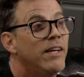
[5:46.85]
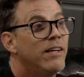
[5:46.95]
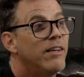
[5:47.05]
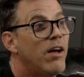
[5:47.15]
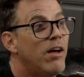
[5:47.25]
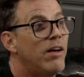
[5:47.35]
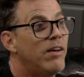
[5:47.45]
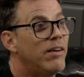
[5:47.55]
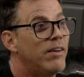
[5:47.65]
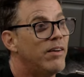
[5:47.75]

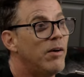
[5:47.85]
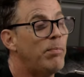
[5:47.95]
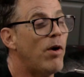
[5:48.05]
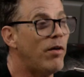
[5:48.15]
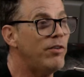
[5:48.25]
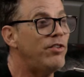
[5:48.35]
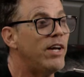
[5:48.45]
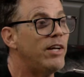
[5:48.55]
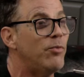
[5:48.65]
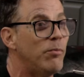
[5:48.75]

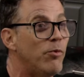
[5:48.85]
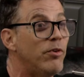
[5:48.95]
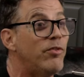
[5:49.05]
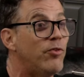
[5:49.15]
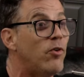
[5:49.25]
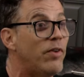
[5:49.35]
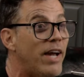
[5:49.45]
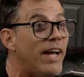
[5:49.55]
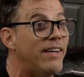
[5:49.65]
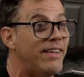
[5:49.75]
apologetic, remorseful,
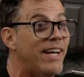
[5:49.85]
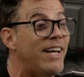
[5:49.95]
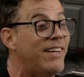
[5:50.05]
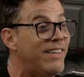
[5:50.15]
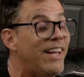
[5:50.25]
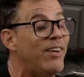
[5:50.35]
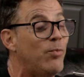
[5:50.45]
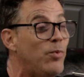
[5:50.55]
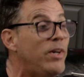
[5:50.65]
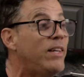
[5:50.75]
and like
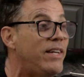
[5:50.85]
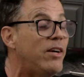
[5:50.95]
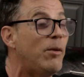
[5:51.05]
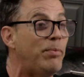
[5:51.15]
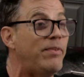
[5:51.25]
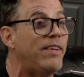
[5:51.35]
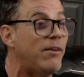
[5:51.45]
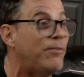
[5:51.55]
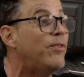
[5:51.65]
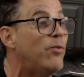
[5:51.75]
really
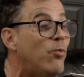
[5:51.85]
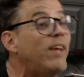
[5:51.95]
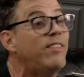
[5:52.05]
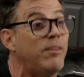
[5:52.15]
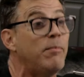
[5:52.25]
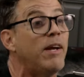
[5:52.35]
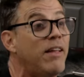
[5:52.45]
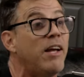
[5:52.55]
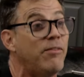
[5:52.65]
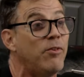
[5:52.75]
upset for the rest of my
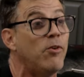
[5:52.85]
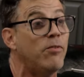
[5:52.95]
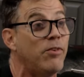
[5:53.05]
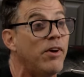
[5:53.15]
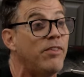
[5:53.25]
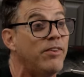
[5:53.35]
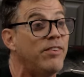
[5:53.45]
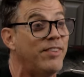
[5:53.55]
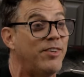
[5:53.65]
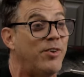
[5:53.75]
life over other
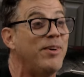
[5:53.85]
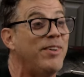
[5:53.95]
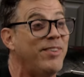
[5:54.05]
situations.